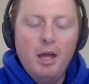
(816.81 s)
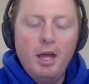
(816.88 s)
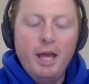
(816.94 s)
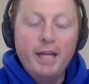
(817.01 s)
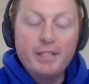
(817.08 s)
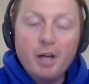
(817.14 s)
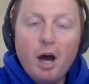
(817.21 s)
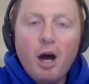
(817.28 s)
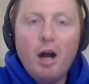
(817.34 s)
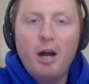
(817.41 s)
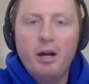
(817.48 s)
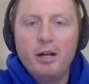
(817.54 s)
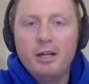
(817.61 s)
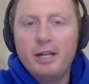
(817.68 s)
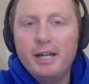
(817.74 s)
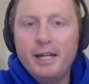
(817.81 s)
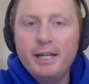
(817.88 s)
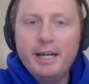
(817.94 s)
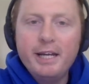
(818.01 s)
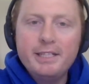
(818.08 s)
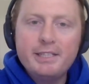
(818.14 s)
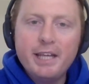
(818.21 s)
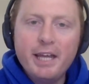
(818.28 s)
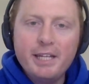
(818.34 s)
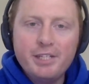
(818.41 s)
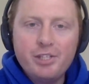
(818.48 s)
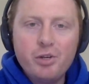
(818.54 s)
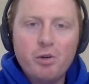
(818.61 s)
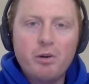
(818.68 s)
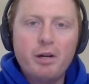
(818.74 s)
It's hard. It's
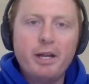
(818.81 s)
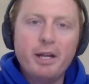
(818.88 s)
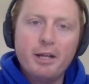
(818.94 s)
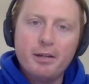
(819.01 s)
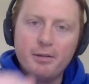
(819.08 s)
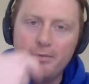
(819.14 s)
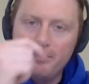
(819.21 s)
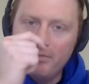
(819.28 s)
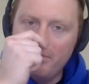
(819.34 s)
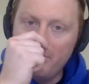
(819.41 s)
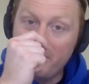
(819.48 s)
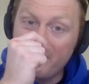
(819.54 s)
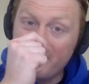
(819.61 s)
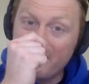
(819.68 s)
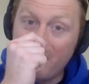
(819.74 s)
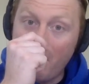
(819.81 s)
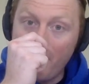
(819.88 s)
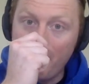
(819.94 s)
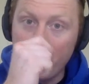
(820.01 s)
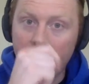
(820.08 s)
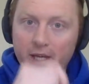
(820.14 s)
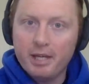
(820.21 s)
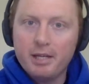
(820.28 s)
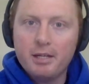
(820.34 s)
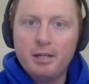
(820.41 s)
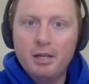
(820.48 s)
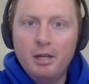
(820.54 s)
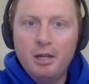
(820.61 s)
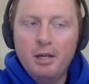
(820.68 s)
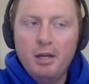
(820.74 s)
enduring, but it's humbling
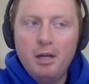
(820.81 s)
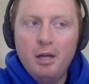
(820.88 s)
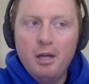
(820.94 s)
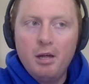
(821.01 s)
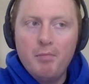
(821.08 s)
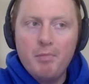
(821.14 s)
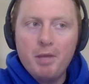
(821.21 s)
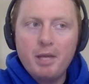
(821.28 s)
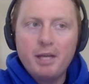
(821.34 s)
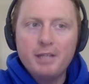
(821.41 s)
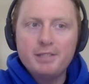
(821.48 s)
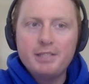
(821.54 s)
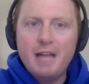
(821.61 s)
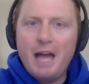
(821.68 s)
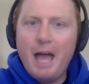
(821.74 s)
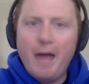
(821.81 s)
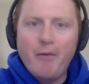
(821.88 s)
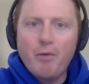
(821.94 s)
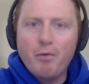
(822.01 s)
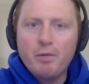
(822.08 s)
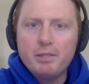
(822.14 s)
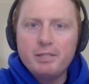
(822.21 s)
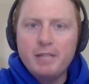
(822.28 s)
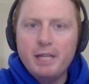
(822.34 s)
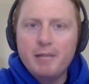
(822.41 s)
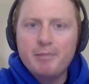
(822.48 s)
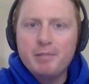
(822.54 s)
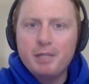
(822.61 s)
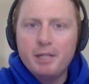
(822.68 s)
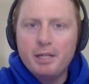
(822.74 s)
because not
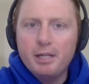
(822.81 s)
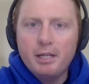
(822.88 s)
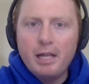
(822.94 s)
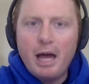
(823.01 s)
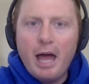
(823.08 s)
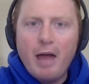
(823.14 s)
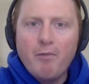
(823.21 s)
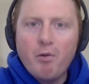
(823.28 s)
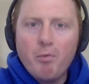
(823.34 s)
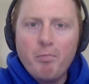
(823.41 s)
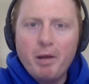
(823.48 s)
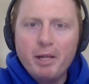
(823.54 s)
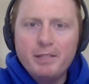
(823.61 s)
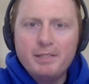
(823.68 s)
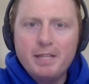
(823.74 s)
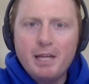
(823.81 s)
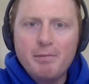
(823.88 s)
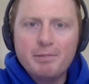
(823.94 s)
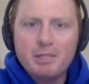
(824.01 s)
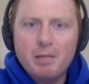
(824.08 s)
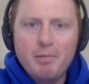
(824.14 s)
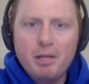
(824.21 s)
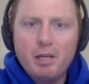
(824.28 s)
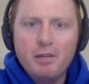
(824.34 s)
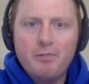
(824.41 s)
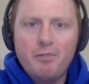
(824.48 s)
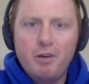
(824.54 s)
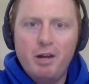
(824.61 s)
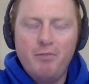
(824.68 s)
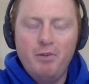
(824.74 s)
everybody's team is going to be good
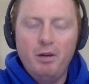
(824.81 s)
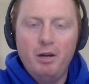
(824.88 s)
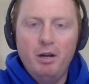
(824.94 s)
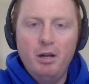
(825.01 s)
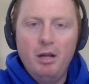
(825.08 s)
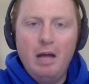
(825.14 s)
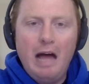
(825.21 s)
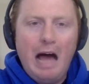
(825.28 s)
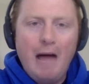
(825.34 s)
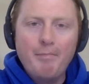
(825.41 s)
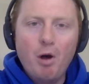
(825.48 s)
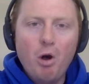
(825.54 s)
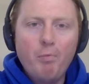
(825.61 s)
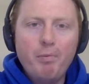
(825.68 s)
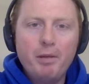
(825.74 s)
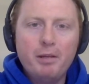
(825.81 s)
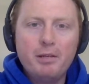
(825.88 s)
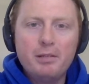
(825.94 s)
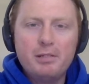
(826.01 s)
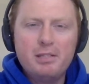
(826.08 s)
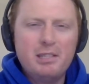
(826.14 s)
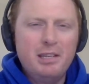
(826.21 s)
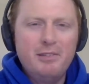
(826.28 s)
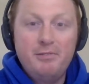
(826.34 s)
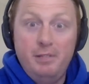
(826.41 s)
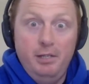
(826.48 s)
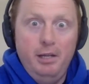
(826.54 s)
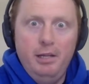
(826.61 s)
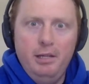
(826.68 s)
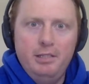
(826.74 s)
forever. I'm hoping to live
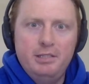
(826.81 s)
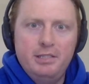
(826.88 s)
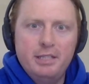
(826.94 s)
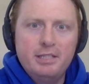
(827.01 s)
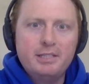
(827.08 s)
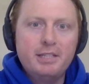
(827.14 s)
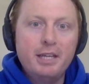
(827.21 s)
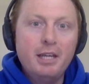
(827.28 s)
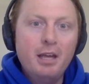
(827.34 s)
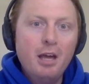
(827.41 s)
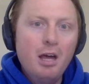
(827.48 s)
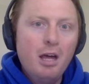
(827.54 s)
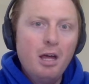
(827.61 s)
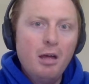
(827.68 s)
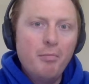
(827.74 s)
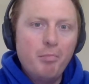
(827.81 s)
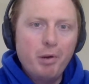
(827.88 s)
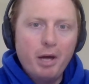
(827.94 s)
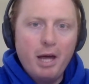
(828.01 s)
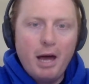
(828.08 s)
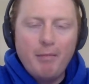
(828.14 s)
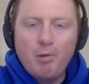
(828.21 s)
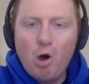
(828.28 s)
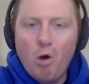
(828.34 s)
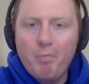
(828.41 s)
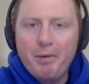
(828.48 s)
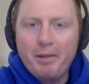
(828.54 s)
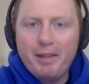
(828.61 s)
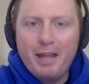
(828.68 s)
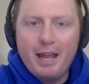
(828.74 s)
to at least 60, but I'm
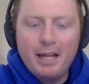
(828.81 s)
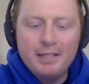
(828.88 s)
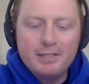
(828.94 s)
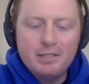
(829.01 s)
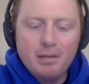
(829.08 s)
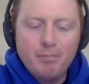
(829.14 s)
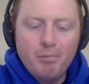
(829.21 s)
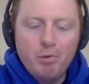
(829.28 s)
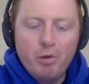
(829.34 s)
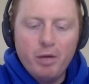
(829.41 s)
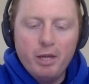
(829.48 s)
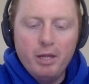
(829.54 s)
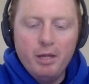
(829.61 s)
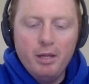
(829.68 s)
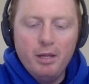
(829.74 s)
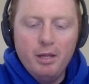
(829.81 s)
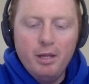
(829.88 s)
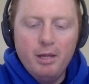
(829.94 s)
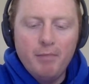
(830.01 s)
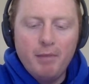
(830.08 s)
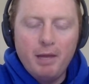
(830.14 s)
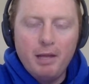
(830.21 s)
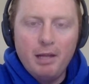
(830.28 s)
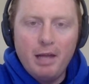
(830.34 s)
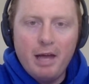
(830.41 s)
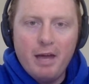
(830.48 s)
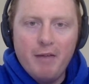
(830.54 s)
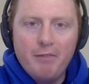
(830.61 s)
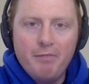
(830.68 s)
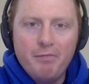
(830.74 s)
hoping that at some point in my
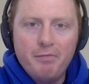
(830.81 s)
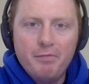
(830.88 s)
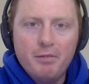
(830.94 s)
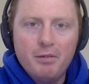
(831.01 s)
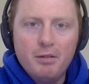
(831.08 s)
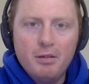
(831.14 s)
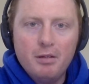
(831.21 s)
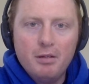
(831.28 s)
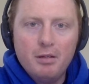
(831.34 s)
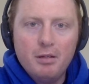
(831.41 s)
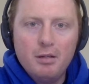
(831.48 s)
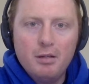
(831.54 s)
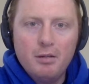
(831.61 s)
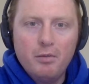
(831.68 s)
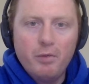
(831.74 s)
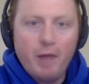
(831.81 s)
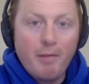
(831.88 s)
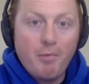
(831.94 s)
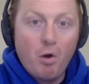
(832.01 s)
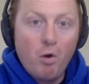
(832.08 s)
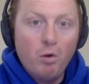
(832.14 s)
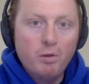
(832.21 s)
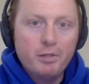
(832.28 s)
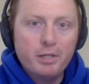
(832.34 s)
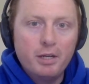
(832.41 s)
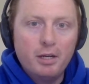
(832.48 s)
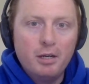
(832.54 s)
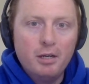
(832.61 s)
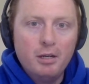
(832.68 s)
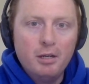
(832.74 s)
life, when I'm
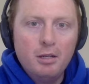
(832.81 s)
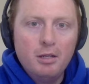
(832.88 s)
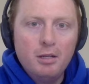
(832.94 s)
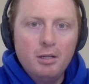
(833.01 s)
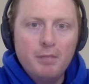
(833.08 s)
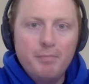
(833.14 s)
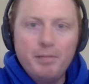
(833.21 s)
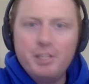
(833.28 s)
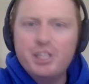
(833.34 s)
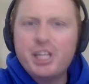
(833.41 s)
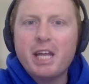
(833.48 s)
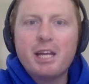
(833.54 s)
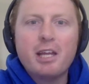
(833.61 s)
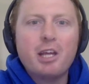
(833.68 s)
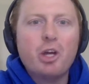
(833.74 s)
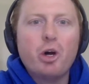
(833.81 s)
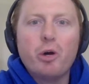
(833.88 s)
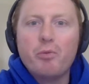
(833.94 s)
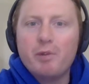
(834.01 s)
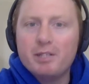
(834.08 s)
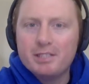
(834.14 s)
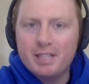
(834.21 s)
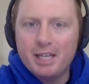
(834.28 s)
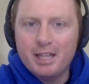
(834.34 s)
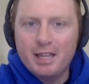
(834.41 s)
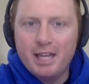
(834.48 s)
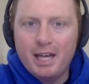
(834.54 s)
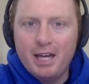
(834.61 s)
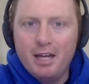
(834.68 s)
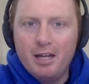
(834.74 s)
older, Michigan can go on runs like
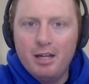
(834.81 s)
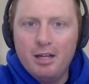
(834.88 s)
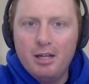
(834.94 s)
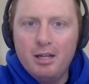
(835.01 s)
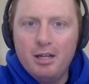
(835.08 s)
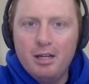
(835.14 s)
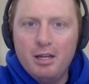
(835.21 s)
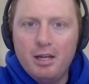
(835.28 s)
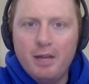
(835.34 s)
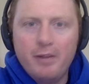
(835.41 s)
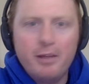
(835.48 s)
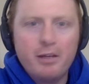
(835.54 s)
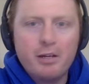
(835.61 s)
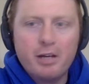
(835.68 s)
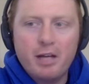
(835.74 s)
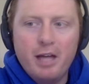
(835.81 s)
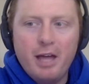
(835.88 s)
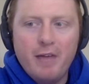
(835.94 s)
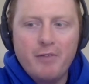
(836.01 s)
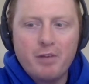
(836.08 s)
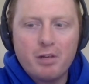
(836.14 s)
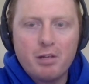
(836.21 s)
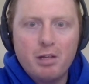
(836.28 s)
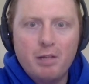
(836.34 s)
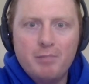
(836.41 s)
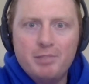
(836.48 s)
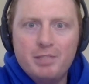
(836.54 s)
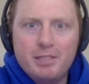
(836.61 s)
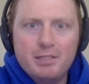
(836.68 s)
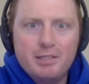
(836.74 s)
that. And then you're going to have your
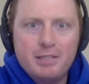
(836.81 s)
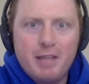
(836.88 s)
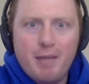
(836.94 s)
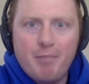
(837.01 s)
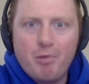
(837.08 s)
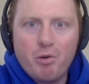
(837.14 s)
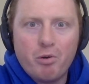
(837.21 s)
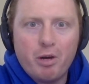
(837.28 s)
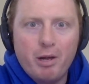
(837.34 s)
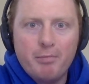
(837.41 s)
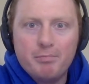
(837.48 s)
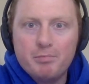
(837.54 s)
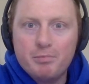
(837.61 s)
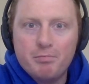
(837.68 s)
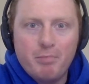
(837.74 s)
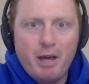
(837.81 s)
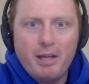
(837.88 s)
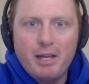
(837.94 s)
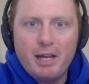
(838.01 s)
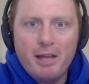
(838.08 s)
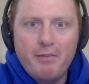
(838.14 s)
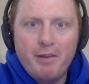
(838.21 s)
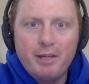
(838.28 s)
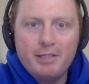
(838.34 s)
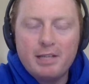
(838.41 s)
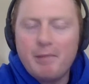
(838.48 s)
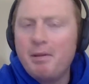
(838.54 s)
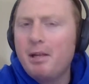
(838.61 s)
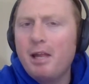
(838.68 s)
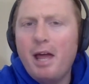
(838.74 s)
Clemsons. That program might not even exist.
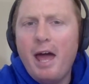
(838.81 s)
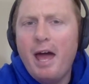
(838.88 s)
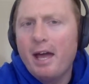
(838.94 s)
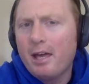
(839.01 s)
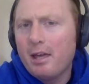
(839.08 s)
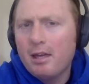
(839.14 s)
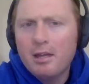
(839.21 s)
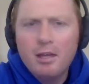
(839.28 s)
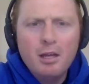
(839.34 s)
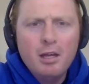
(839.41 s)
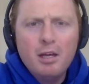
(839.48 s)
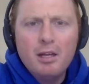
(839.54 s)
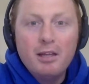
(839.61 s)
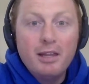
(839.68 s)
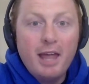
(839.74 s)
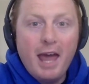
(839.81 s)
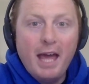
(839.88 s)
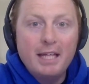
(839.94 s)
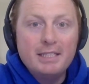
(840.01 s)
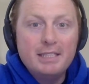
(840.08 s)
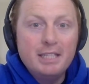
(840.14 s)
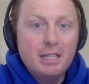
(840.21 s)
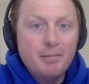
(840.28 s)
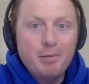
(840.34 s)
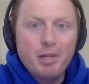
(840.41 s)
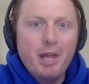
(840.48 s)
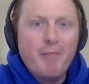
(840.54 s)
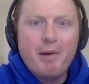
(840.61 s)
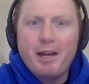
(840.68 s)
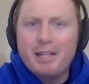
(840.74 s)
I mean, heck, the
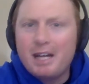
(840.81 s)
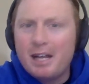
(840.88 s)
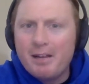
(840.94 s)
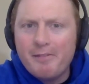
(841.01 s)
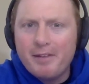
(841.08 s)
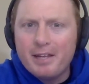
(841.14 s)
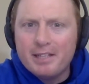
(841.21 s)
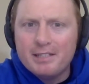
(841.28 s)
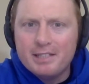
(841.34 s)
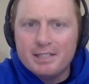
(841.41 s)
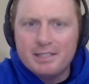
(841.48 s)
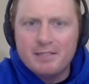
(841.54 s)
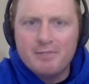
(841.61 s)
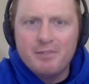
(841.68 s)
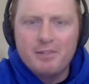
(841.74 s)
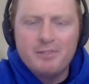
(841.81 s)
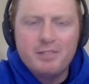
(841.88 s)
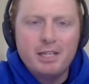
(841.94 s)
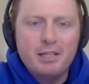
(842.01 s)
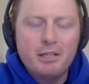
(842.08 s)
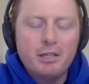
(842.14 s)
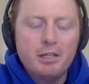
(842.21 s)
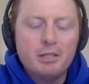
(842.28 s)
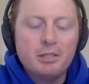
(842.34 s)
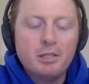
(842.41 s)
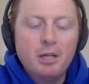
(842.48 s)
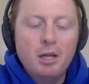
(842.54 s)
NCAA might not even exist in 15 years.